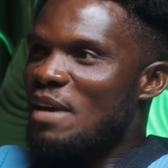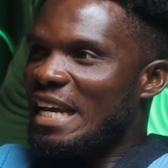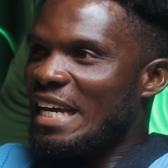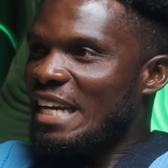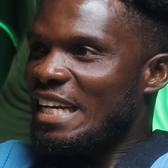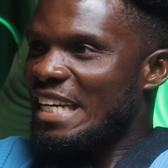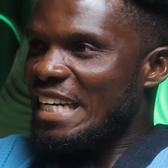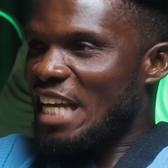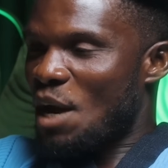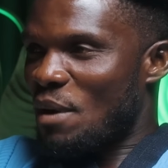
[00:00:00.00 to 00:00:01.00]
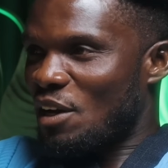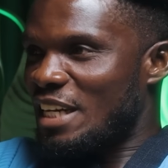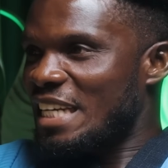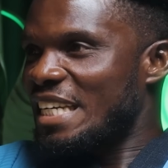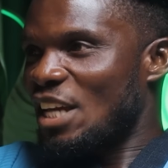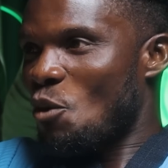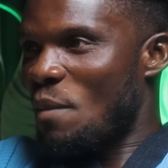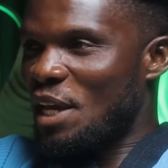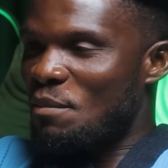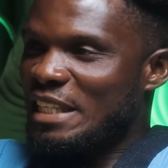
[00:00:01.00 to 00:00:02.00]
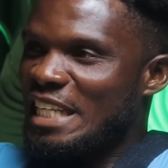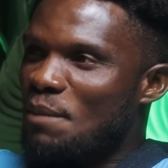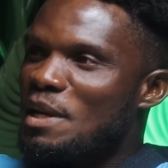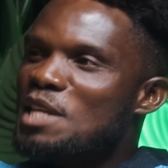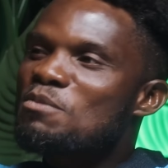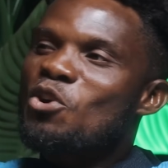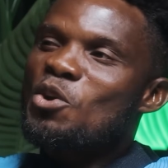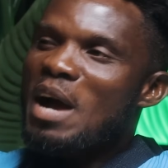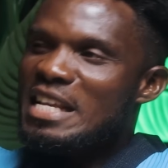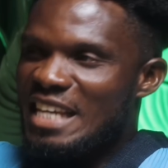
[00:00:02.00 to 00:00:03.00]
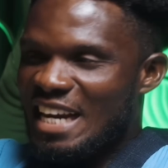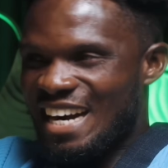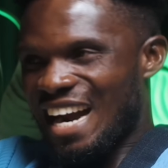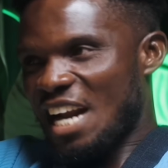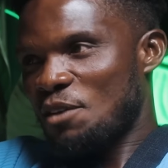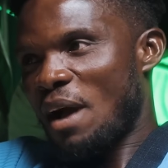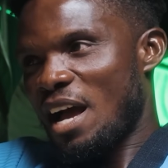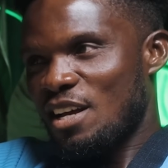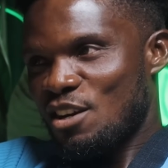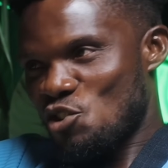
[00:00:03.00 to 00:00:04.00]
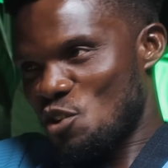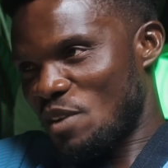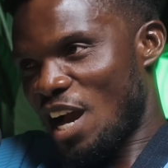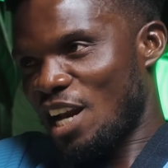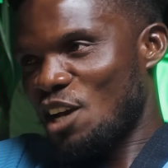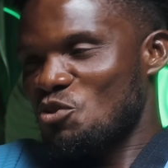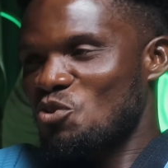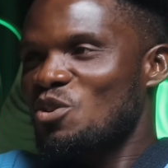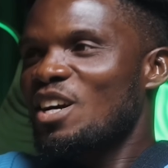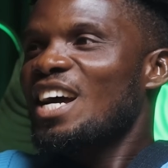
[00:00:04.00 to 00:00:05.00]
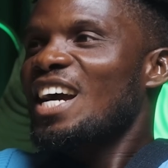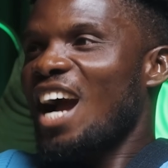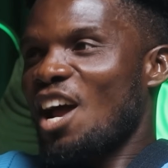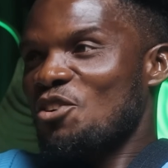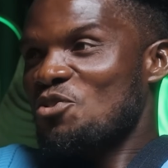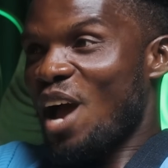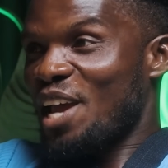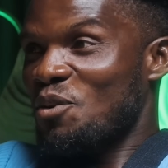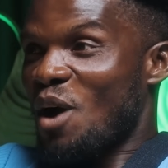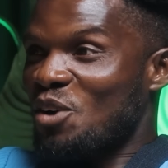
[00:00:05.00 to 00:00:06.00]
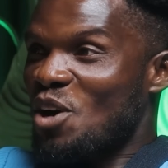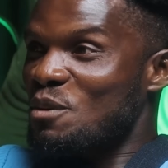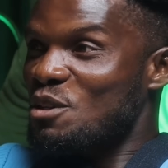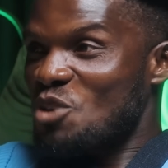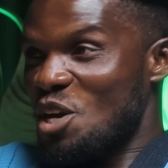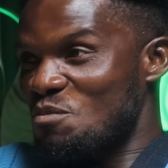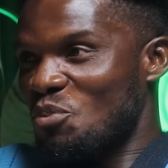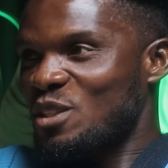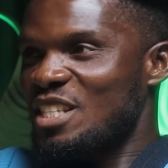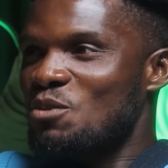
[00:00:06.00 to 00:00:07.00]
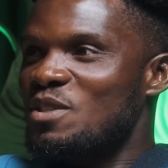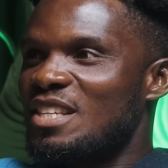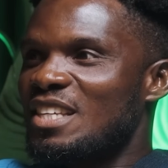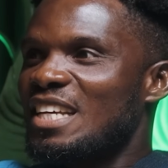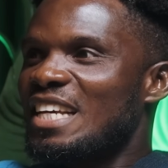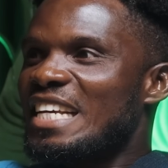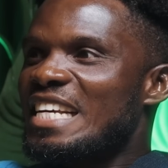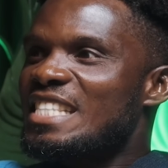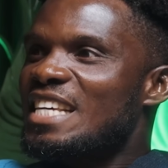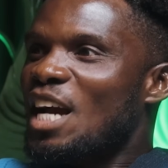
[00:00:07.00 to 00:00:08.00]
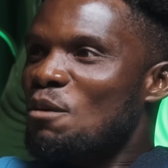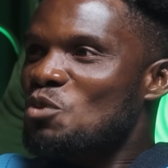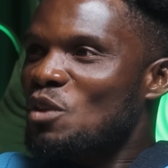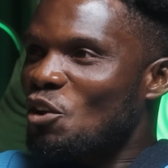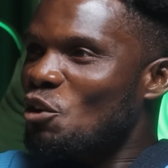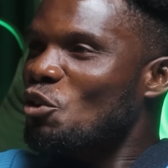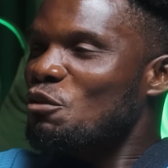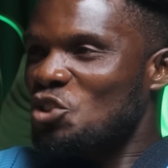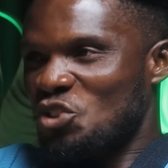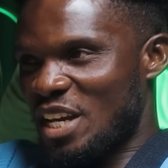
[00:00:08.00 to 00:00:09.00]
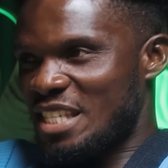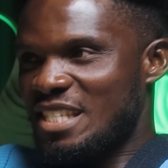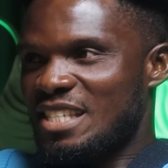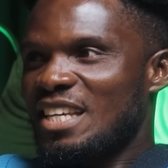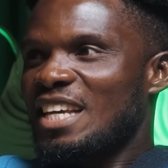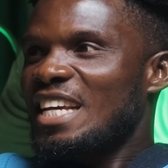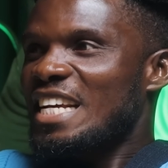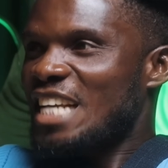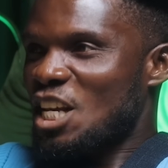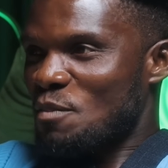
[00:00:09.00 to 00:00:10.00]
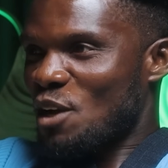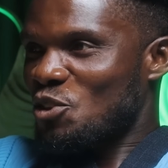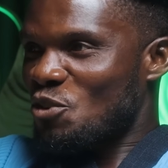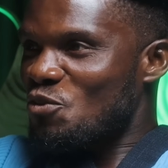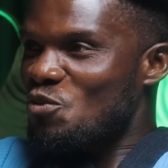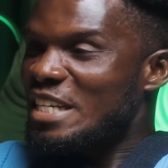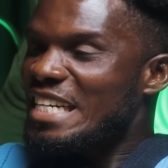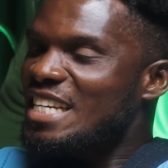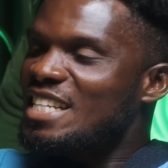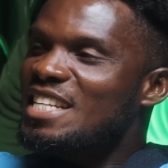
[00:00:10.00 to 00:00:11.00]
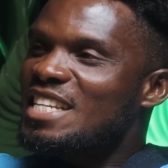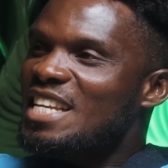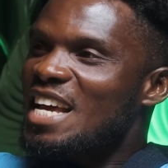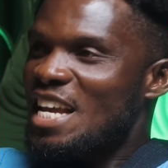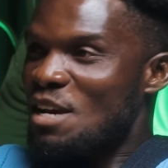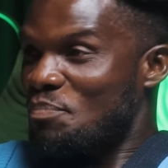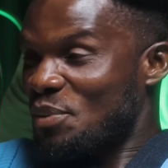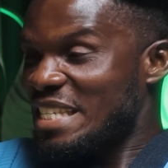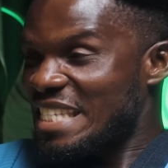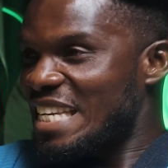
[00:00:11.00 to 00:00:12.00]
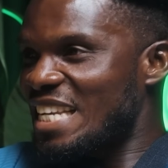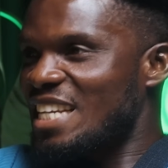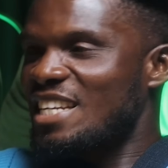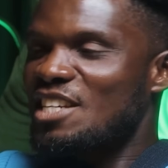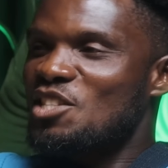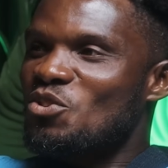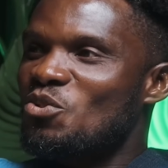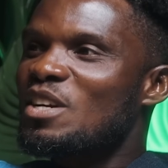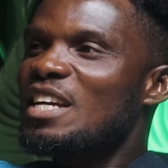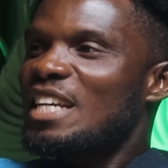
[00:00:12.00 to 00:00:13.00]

me aye ne niaman ne dia obeye, but niaman ni bi ono ma say kradeba. Unim Ghana so. Can no cry wa akra with your import duty. It comes with a lot of stress. It as part of needing a pressing need, you know.